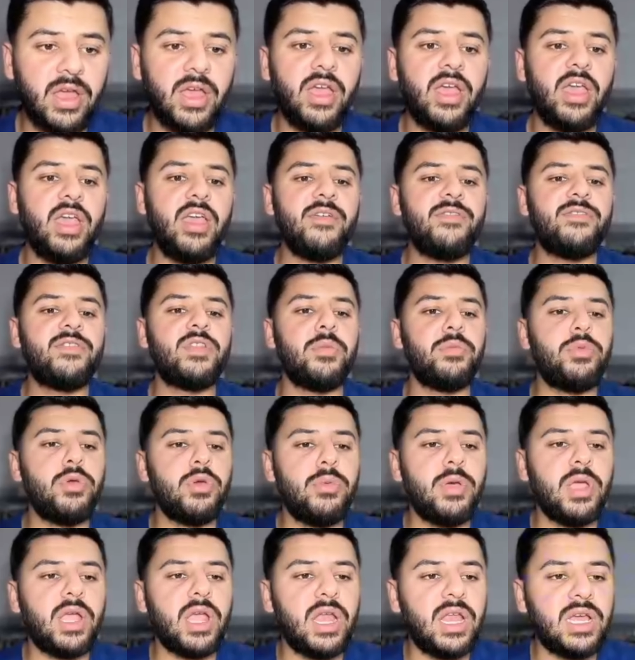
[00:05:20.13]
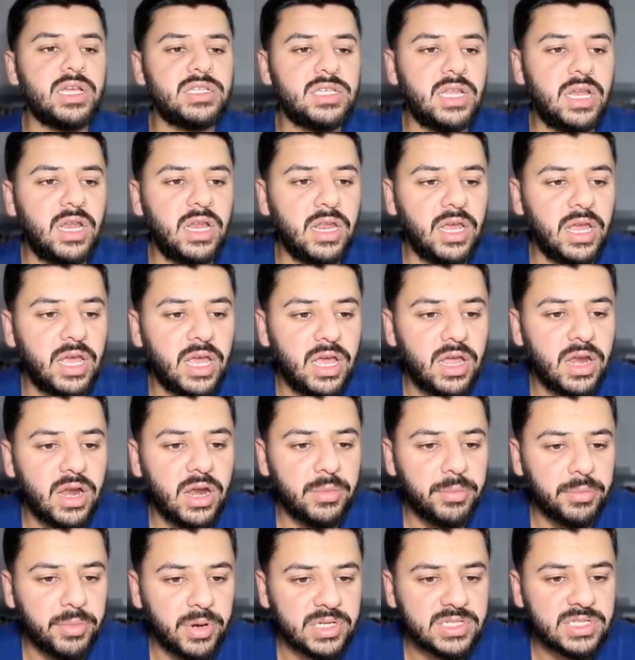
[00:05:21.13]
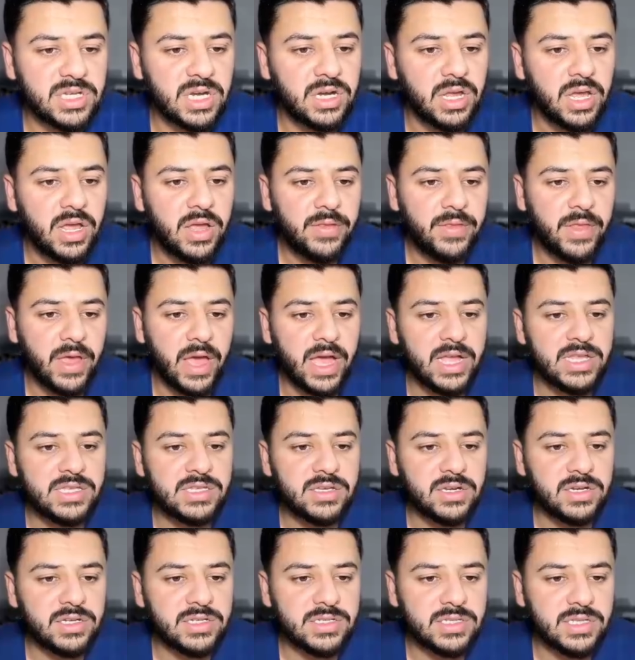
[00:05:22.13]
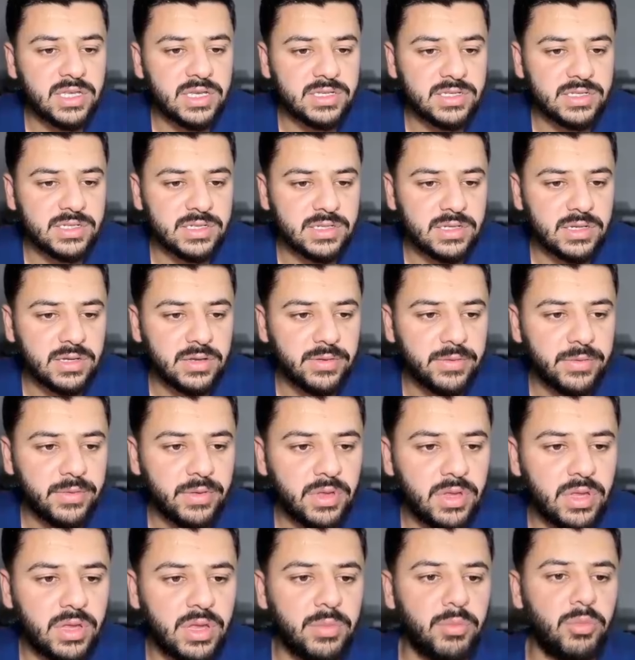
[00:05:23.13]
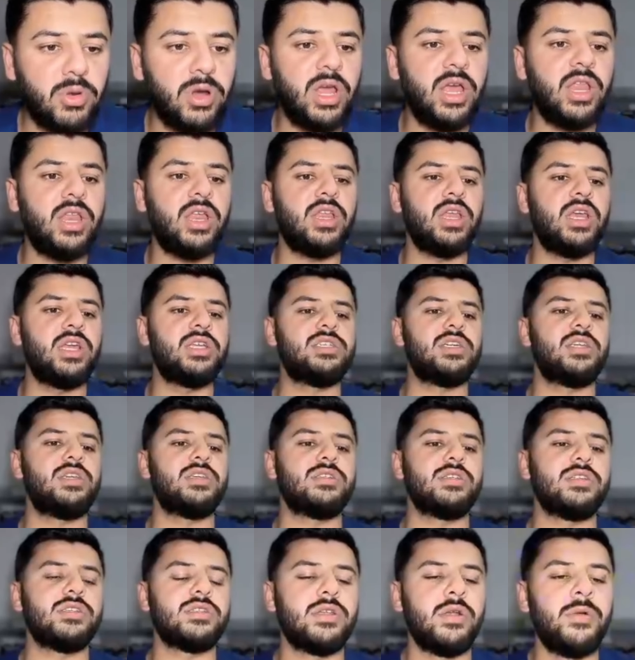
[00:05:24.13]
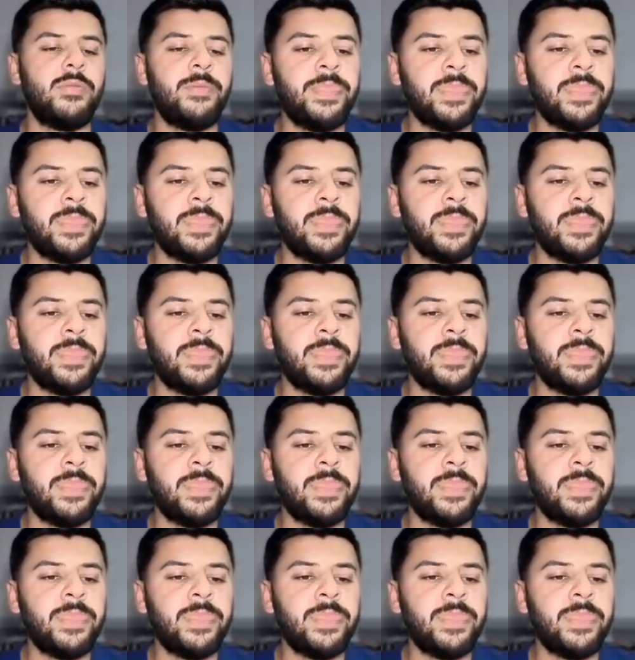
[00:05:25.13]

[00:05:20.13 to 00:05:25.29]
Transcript: If the pubic and axillary hair are present, the answer is this, Mullerian Agenesis.